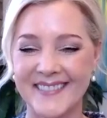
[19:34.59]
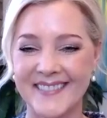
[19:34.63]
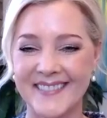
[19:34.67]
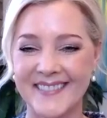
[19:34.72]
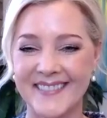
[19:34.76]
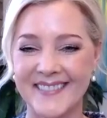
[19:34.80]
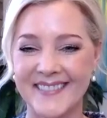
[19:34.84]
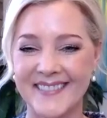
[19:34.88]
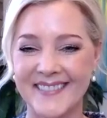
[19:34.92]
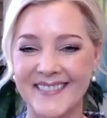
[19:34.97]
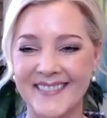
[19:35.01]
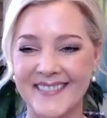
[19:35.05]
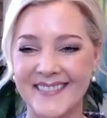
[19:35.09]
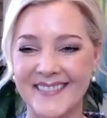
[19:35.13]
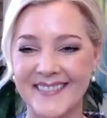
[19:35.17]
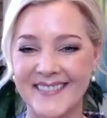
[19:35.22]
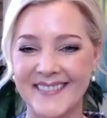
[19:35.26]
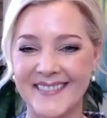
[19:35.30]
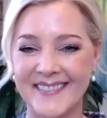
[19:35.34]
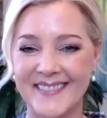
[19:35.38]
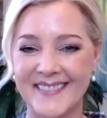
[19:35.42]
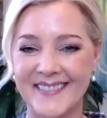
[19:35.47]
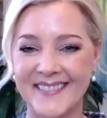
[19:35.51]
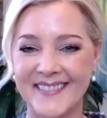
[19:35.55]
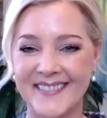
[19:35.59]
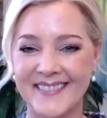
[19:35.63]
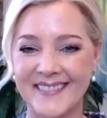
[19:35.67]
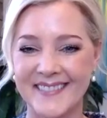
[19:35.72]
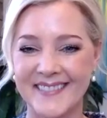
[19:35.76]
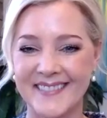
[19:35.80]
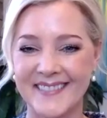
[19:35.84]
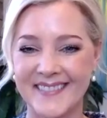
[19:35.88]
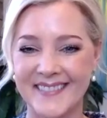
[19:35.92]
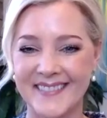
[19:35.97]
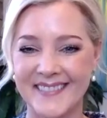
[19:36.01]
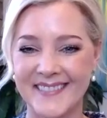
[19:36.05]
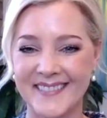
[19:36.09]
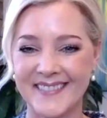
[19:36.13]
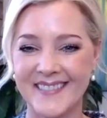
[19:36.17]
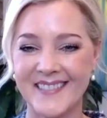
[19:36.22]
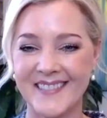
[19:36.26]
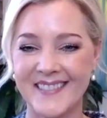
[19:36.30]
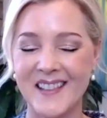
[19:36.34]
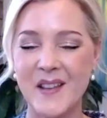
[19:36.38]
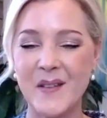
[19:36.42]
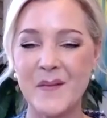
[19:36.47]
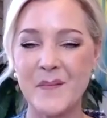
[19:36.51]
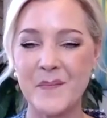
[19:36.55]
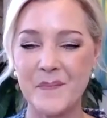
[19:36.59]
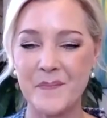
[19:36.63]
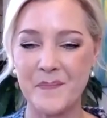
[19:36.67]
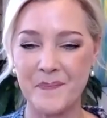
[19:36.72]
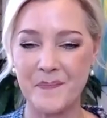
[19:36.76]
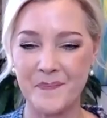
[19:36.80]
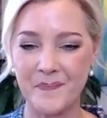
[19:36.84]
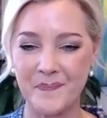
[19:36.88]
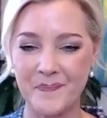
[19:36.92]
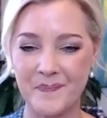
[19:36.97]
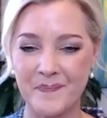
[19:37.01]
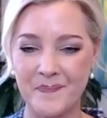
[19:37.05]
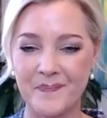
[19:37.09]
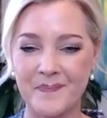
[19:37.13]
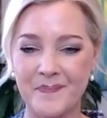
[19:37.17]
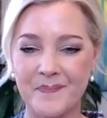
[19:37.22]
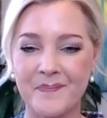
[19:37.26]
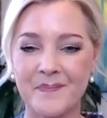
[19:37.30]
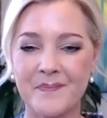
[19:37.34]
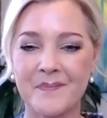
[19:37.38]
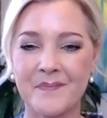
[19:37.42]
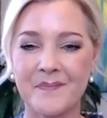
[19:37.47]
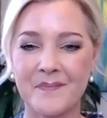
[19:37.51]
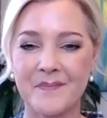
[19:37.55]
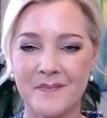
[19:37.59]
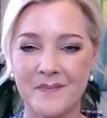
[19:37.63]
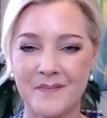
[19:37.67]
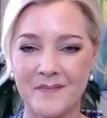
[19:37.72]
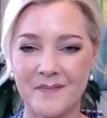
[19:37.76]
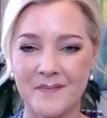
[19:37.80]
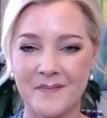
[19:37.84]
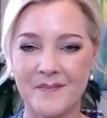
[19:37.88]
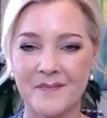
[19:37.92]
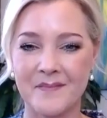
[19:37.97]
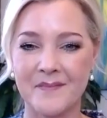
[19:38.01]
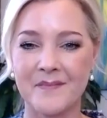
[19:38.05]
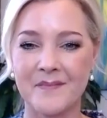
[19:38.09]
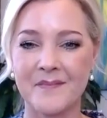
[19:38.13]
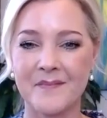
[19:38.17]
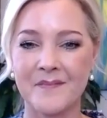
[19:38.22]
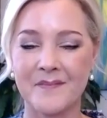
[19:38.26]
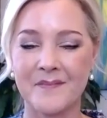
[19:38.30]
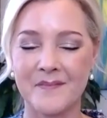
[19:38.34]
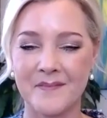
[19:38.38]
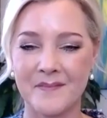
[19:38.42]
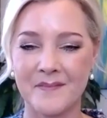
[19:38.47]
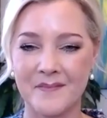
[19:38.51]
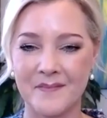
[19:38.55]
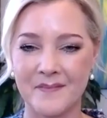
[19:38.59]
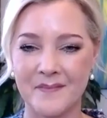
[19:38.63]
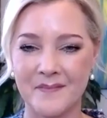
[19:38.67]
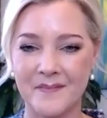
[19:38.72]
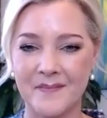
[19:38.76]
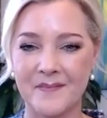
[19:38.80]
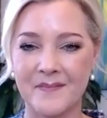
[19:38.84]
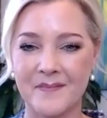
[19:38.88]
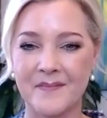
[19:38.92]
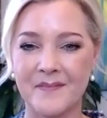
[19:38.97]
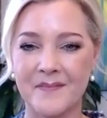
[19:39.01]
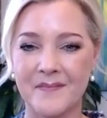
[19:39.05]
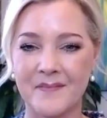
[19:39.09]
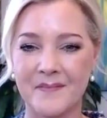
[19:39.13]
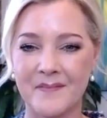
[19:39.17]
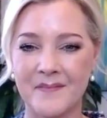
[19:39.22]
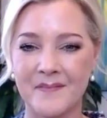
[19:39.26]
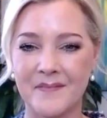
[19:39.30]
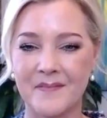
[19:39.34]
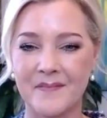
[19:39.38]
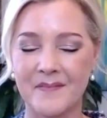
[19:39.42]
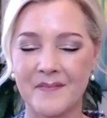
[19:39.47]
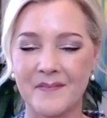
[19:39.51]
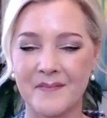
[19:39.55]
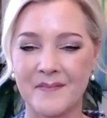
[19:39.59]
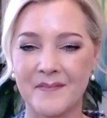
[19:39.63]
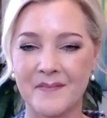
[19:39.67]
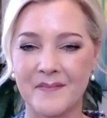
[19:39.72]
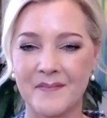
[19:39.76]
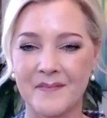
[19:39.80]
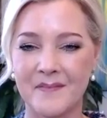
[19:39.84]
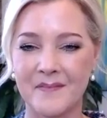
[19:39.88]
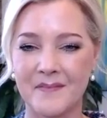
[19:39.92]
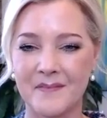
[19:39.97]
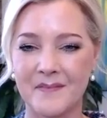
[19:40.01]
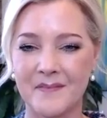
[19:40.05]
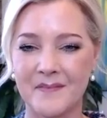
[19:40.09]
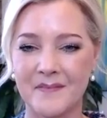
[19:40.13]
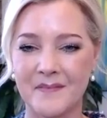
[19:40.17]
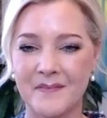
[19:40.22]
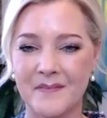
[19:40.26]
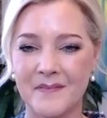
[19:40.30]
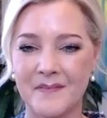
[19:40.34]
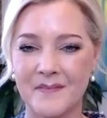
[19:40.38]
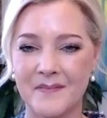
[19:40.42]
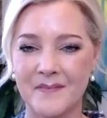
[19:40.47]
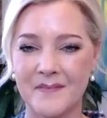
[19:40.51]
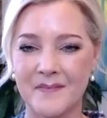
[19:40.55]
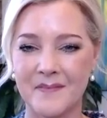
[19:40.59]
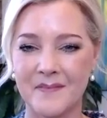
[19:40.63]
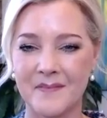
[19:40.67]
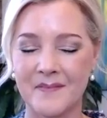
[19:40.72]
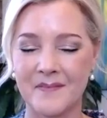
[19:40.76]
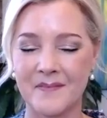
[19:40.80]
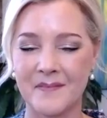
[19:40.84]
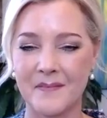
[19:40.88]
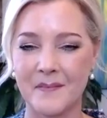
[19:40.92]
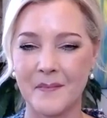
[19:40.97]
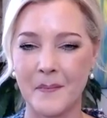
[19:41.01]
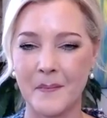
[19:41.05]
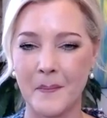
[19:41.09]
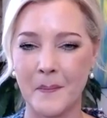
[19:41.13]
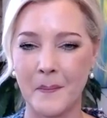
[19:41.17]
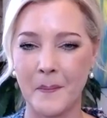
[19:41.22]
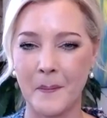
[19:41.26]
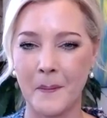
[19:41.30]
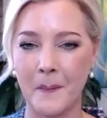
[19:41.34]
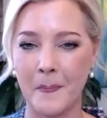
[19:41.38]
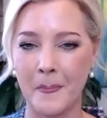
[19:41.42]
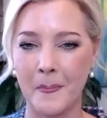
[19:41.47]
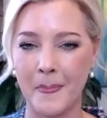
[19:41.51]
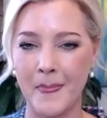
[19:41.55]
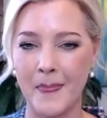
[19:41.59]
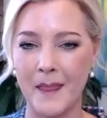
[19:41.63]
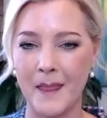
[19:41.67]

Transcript: This person isn't speaking.